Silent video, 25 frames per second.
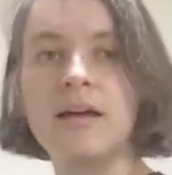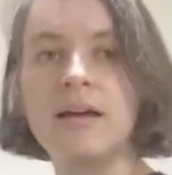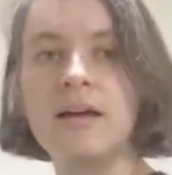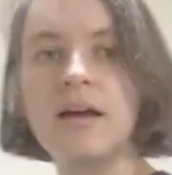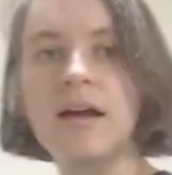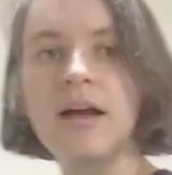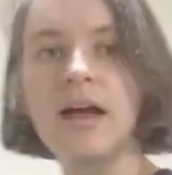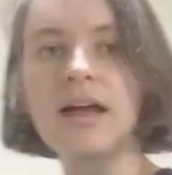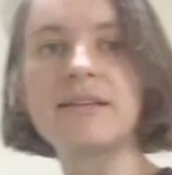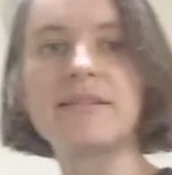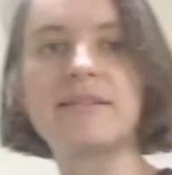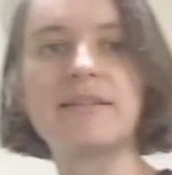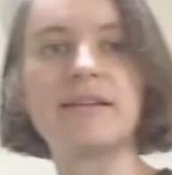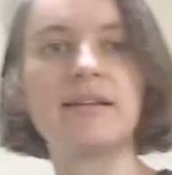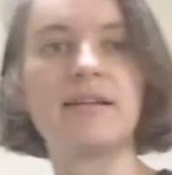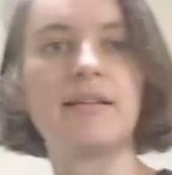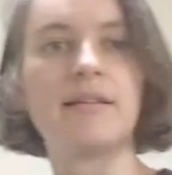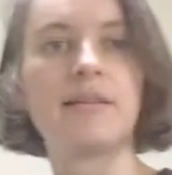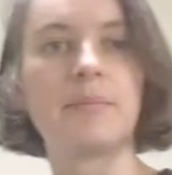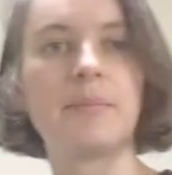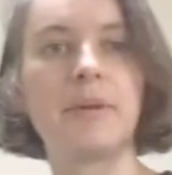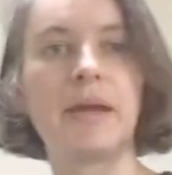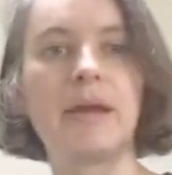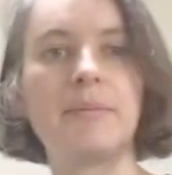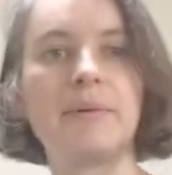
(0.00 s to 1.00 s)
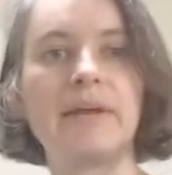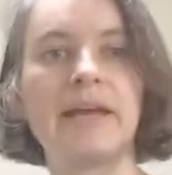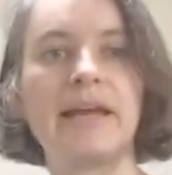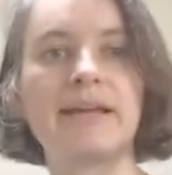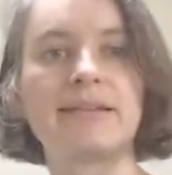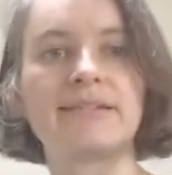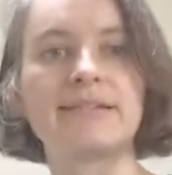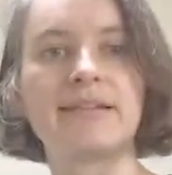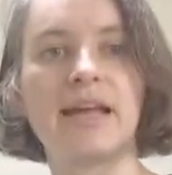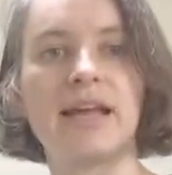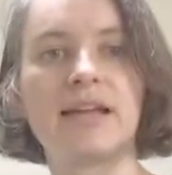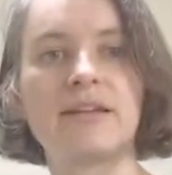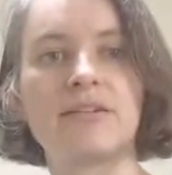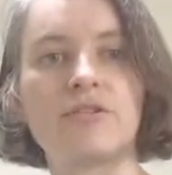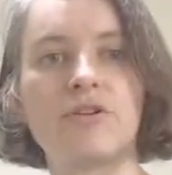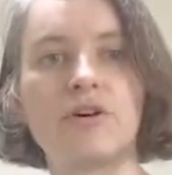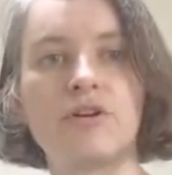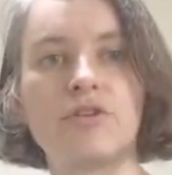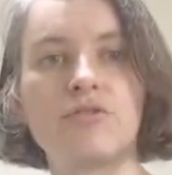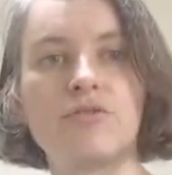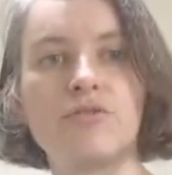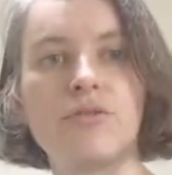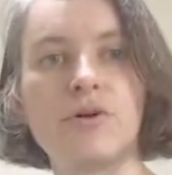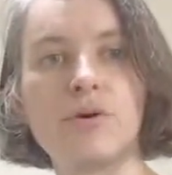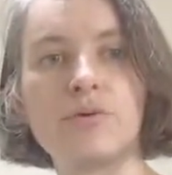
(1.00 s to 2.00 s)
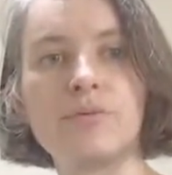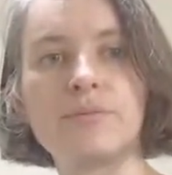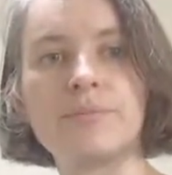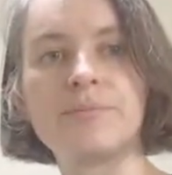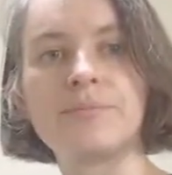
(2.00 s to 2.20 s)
until the baby has head control.